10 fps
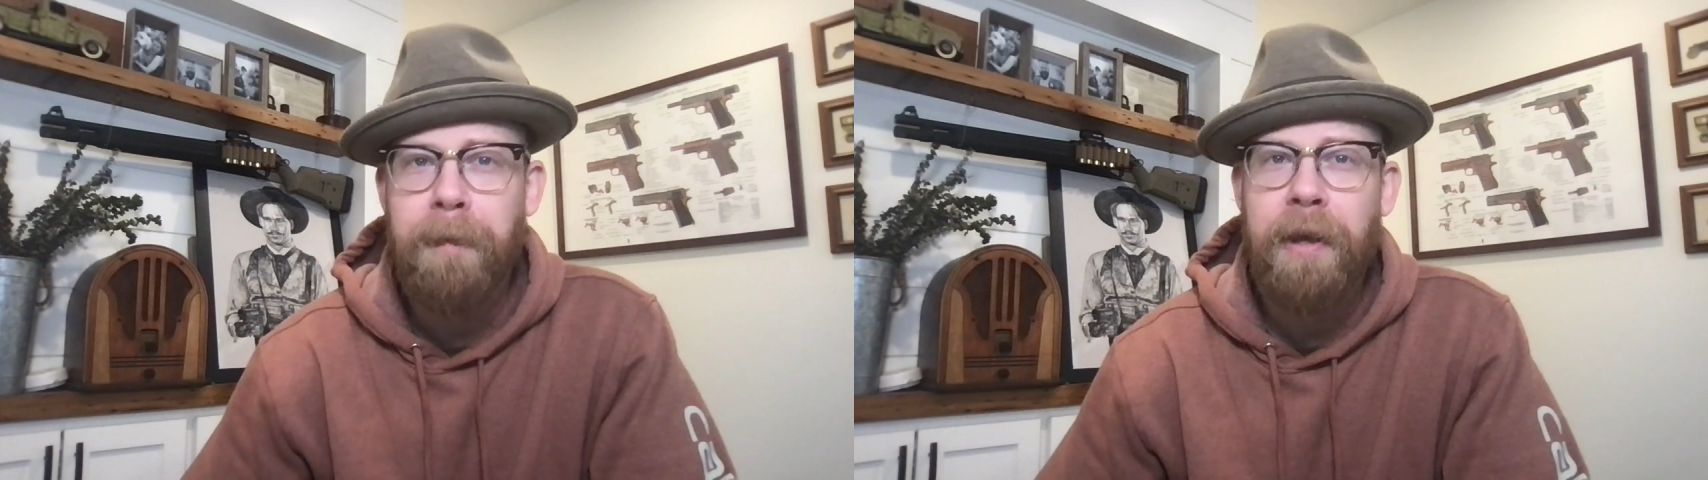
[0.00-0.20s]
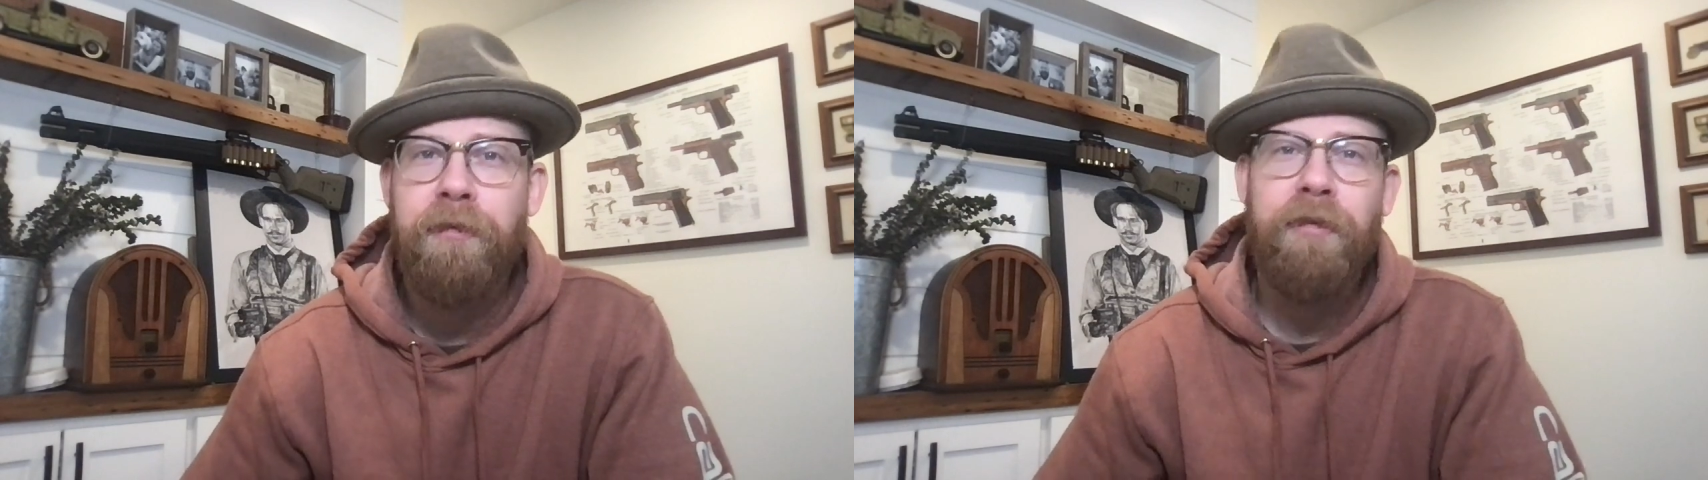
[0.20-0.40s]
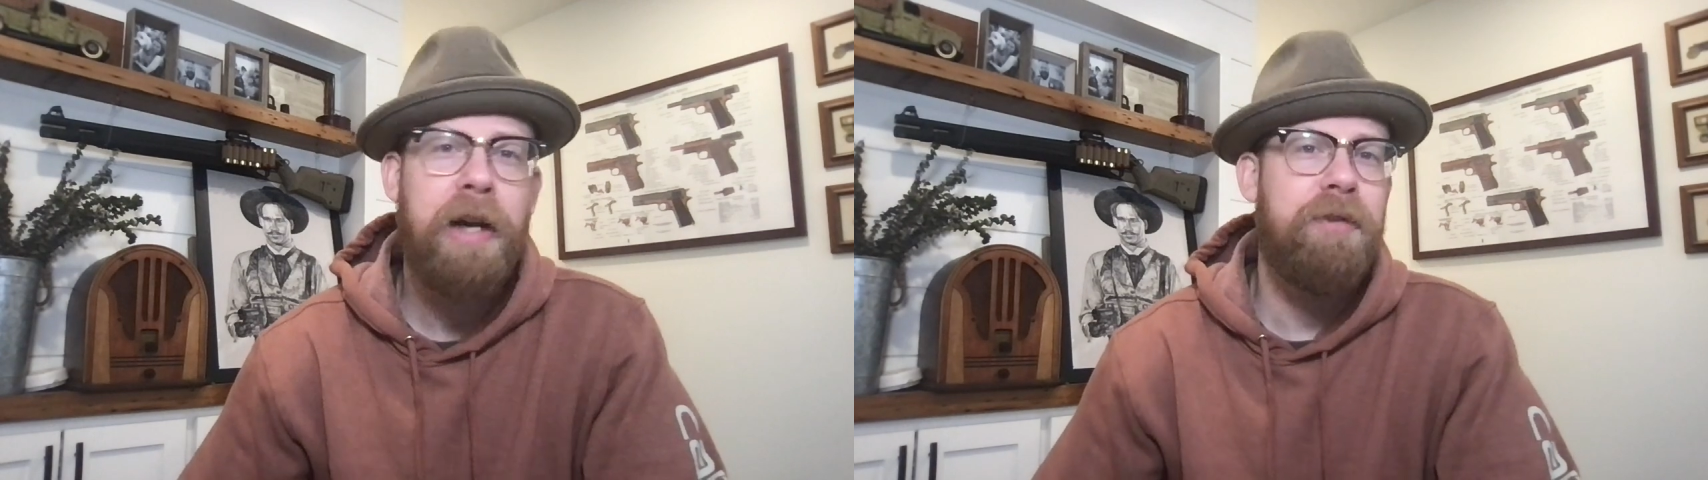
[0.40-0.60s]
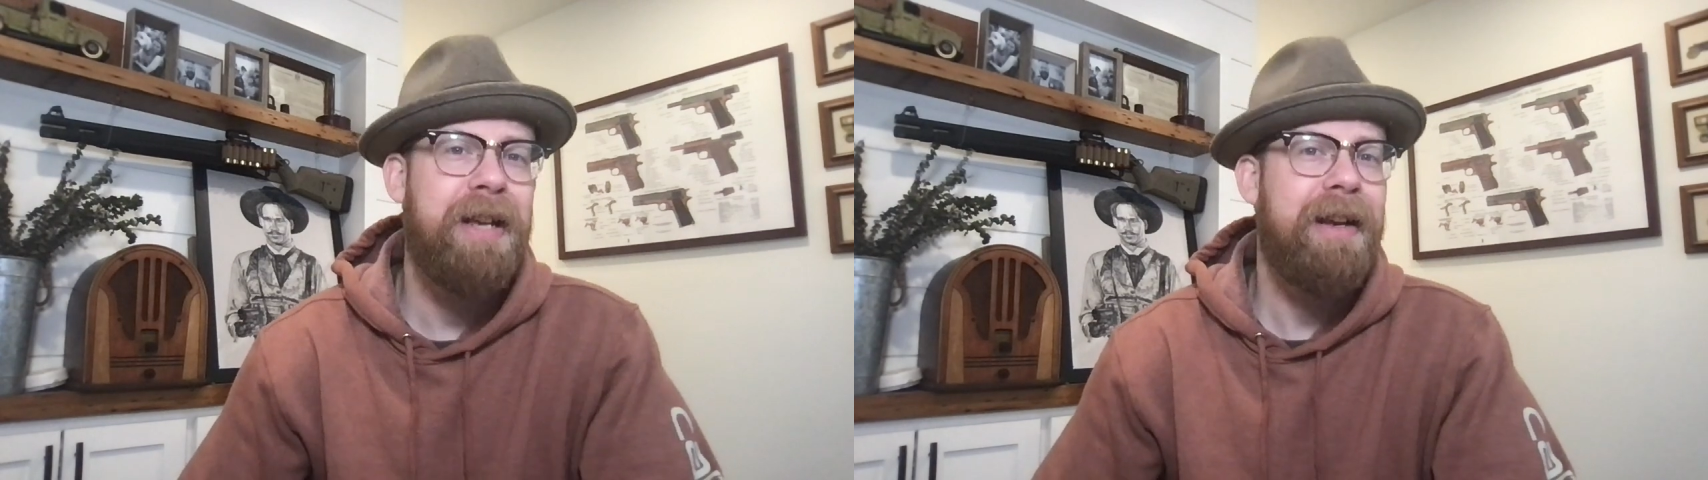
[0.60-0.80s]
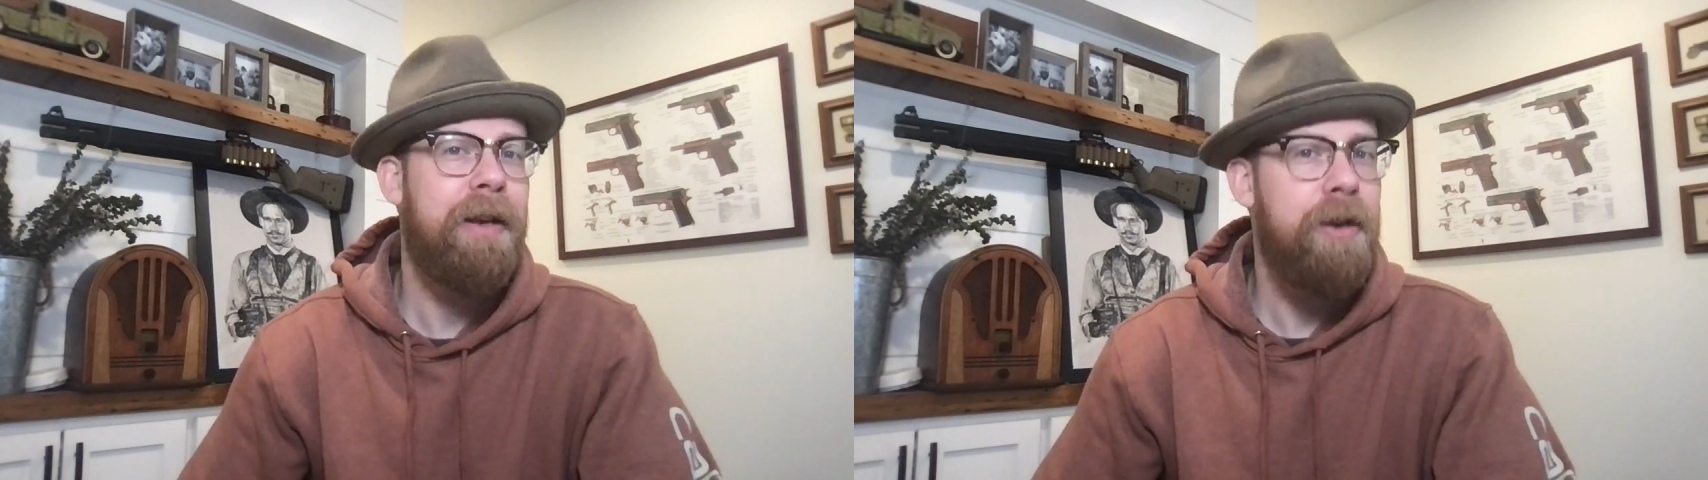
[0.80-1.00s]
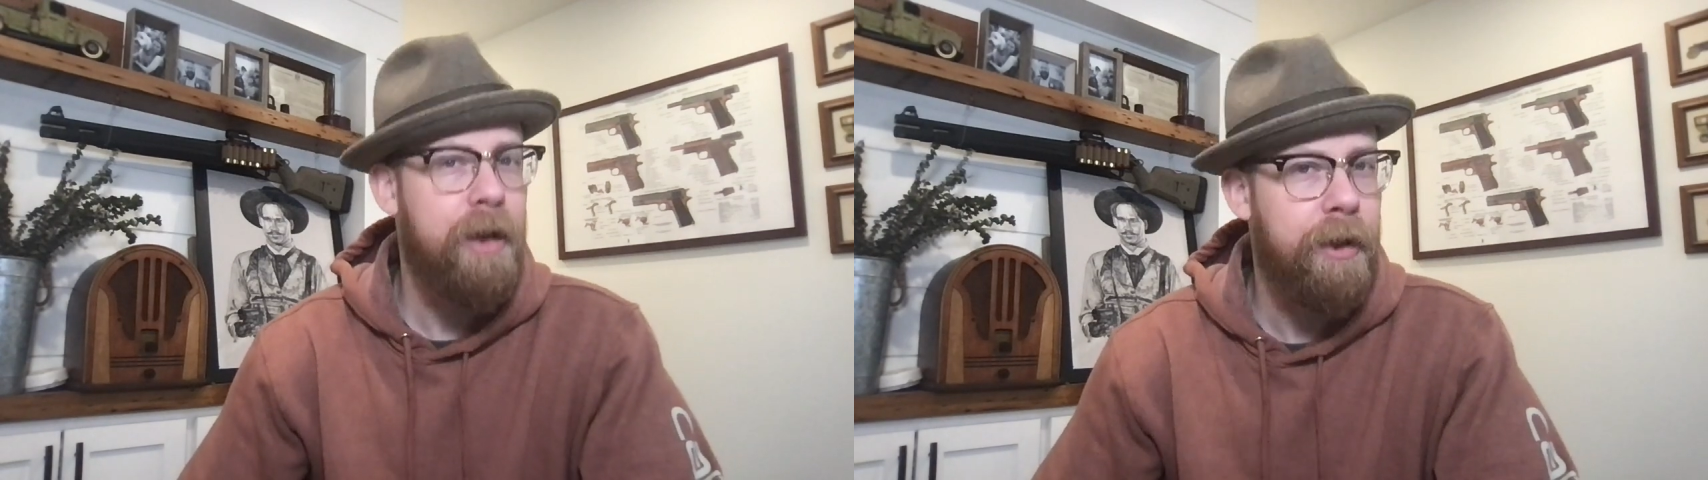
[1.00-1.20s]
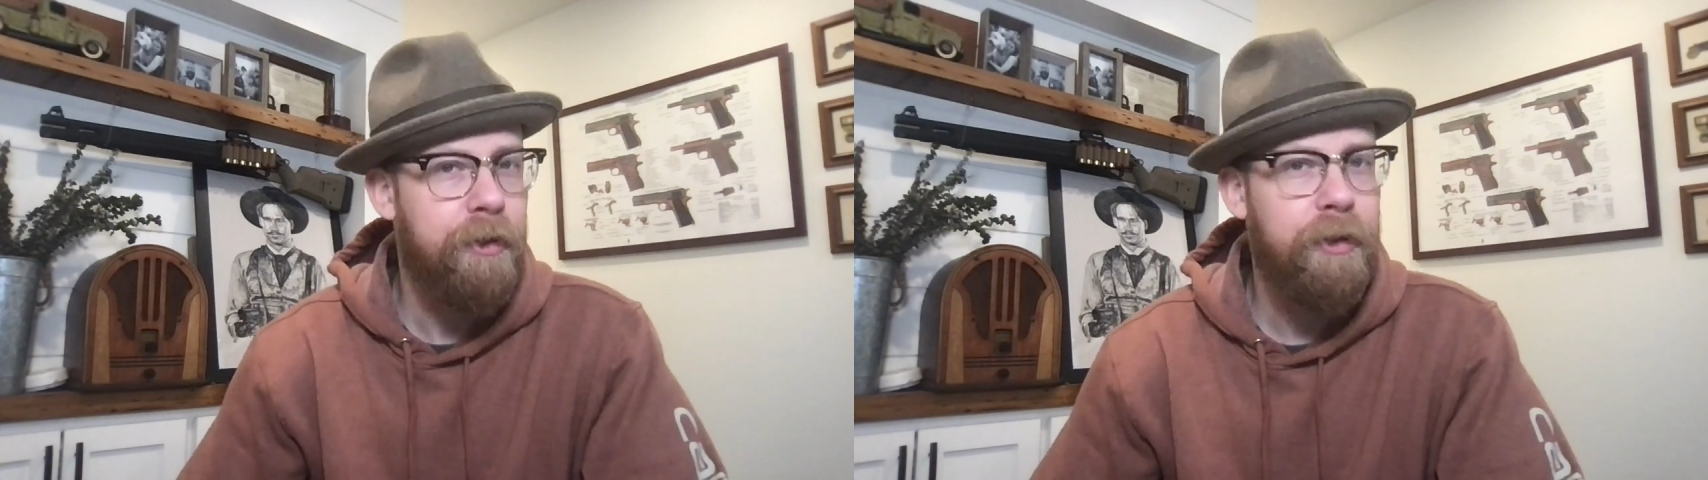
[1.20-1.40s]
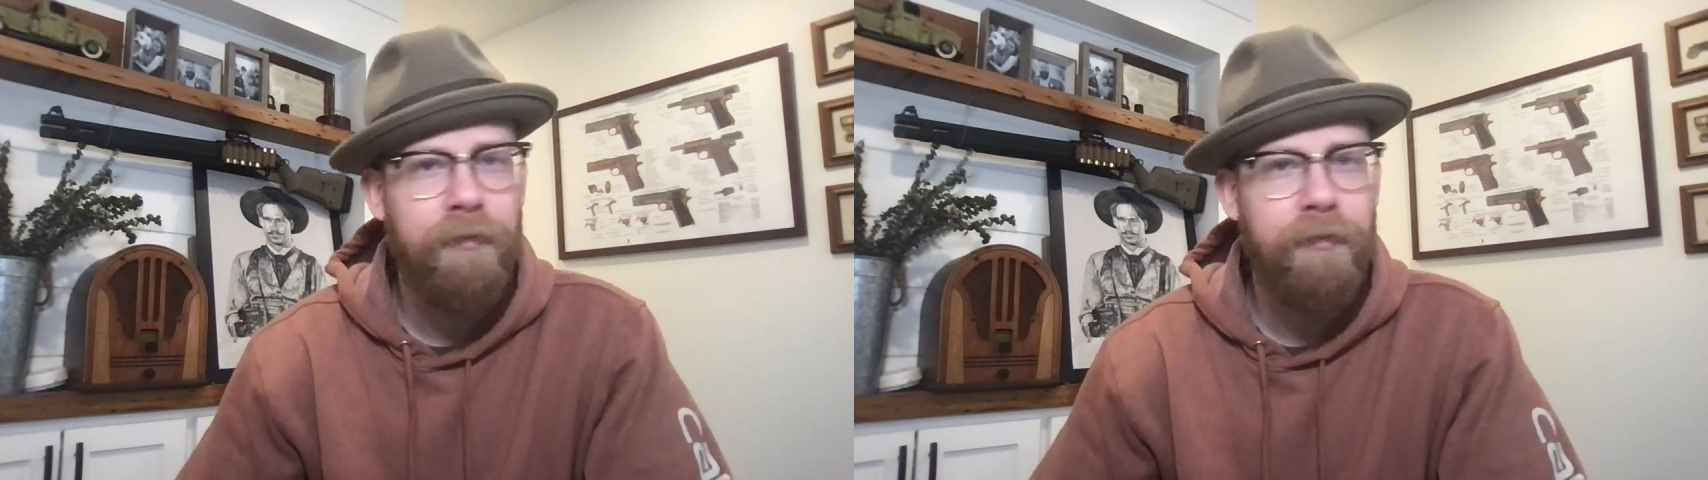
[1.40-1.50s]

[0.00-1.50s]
and filed yet another